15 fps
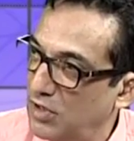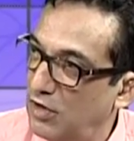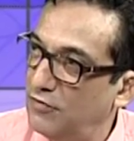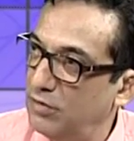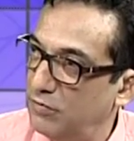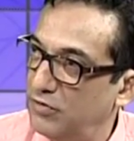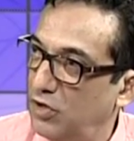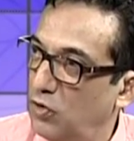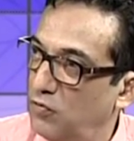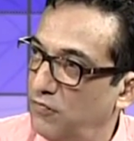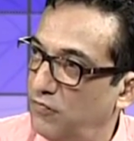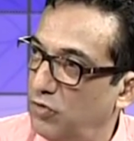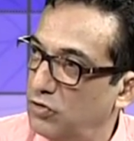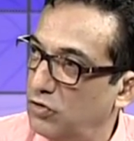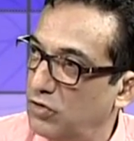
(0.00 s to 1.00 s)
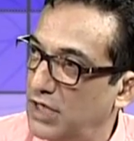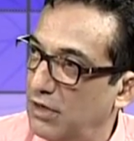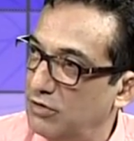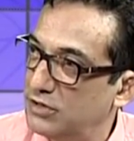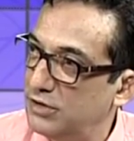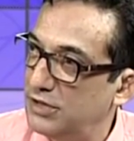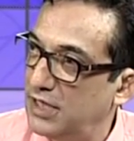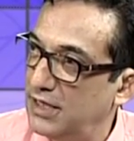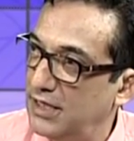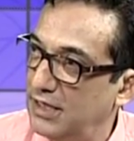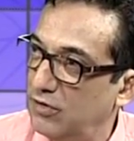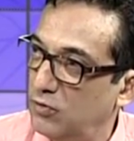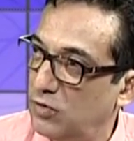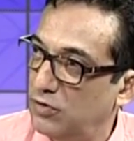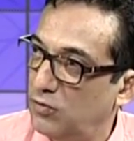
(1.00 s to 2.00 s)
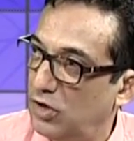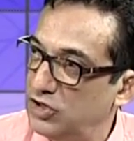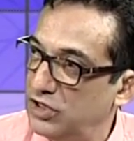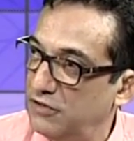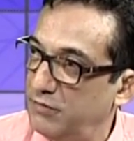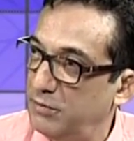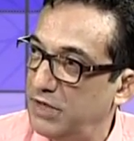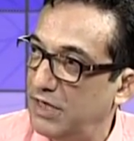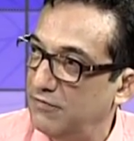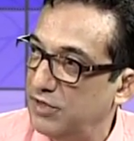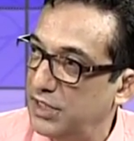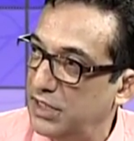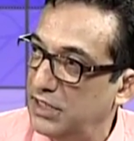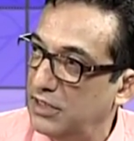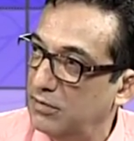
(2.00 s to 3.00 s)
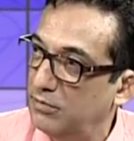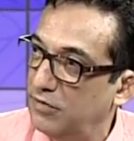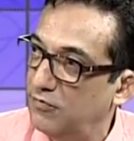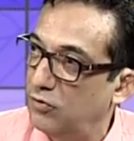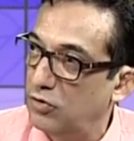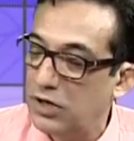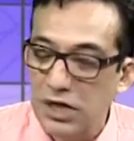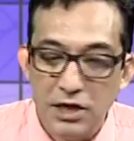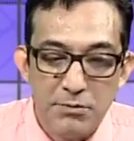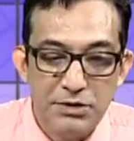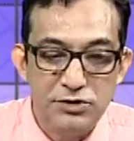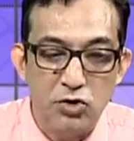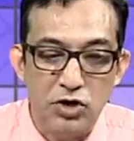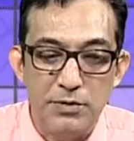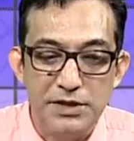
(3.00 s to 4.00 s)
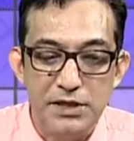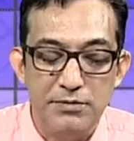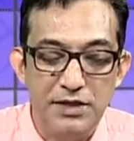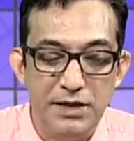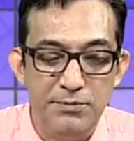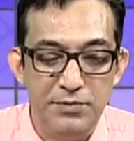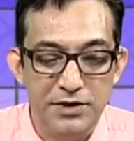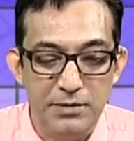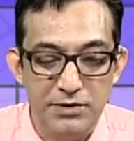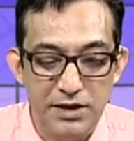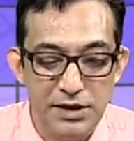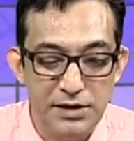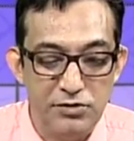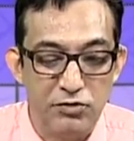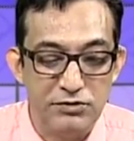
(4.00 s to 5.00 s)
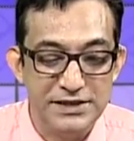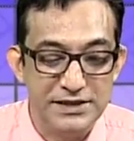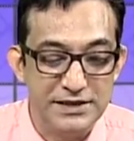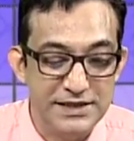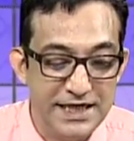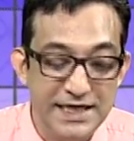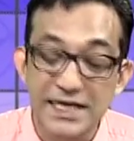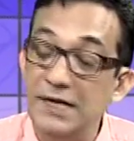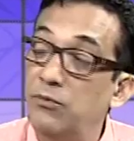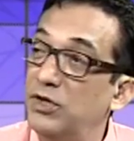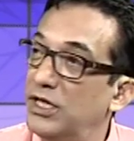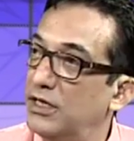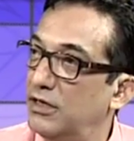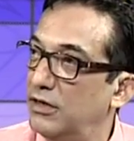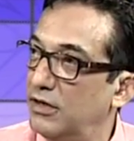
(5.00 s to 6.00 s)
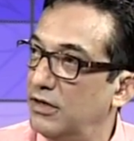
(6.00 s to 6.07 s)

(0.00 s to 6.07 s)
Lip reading: of some of the folklore characters that I think are worth watching if people haven't seen them before. But talk about some of the stories contained within